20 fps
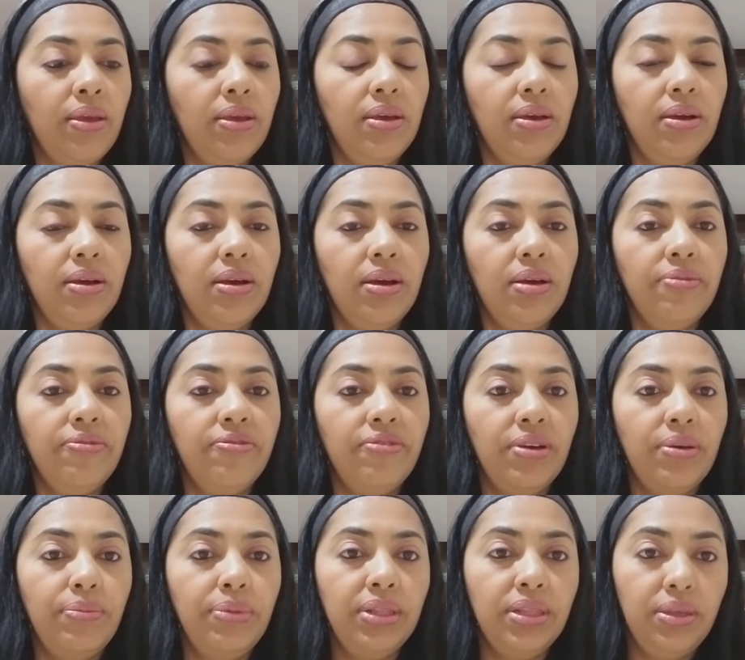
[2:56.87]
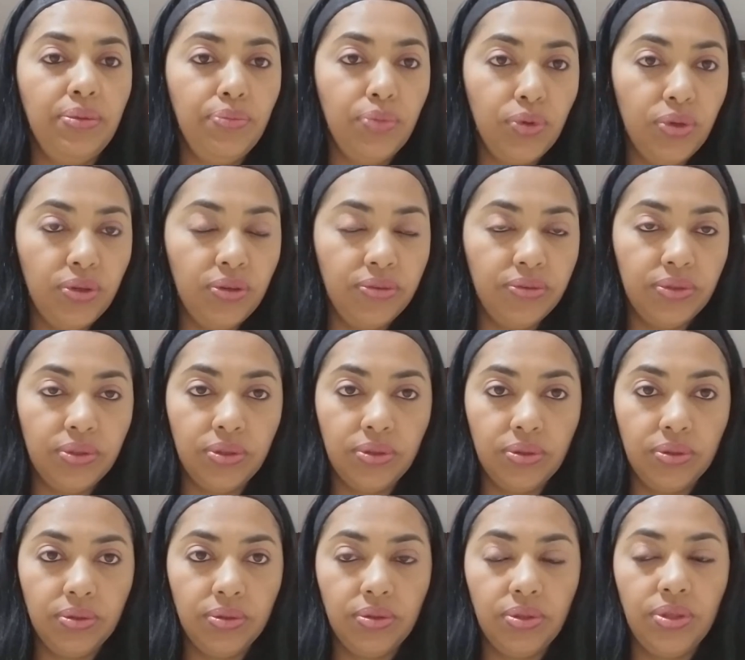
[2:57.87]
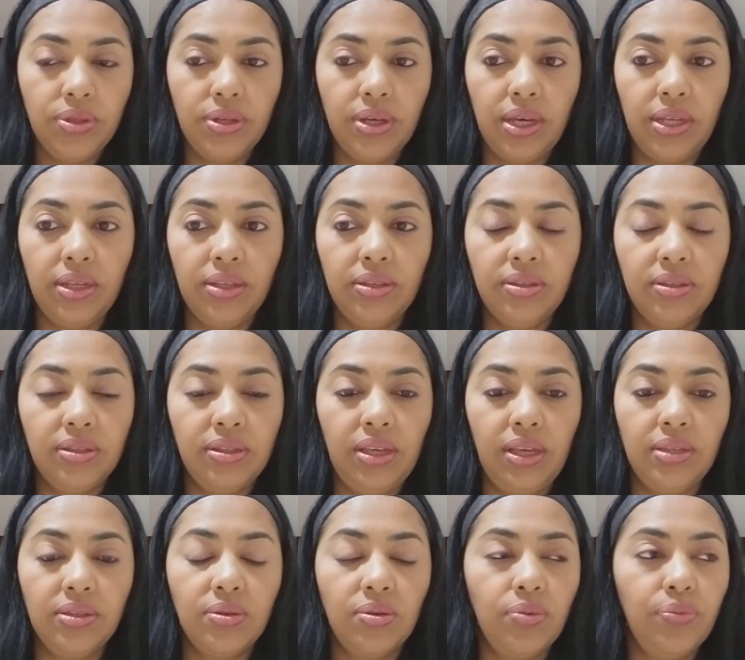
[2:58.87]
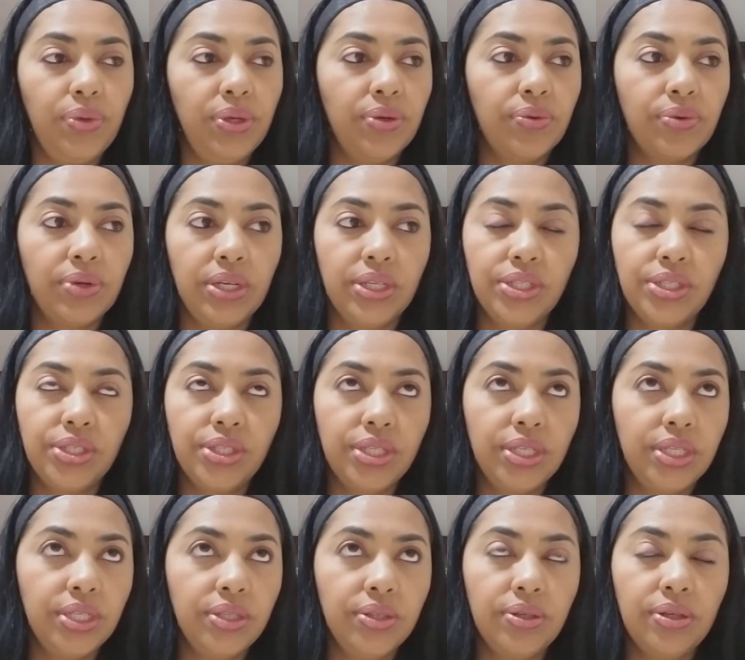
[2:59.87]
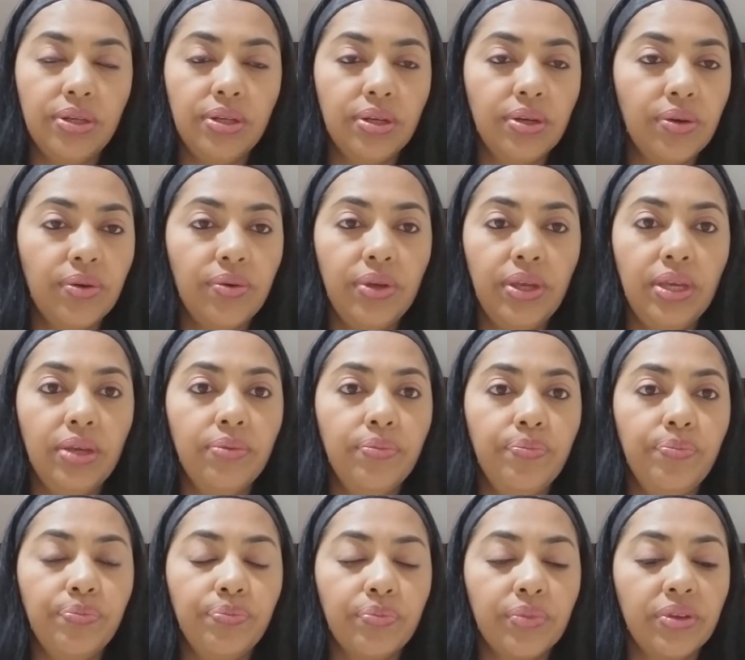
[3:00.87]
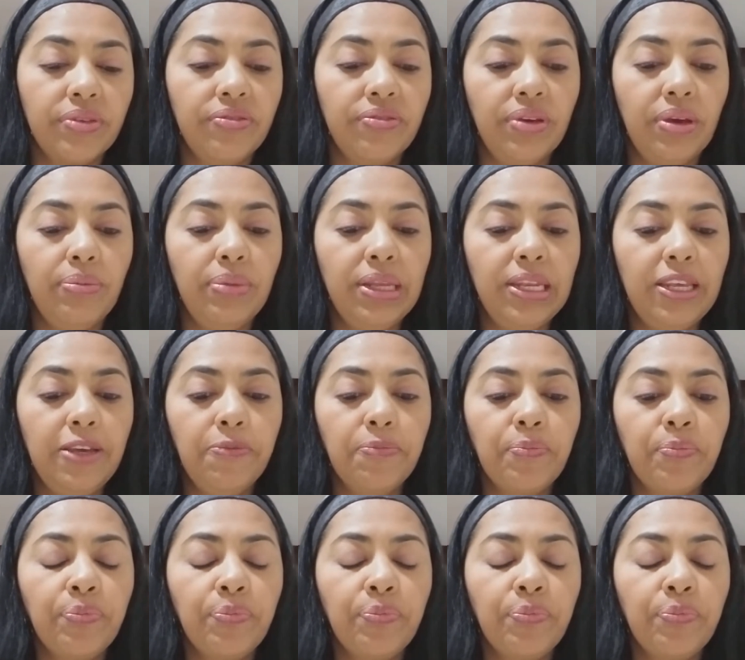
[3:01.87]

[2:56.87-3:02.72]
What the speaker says: a family moved to United States, could be a Russian or a Korean family,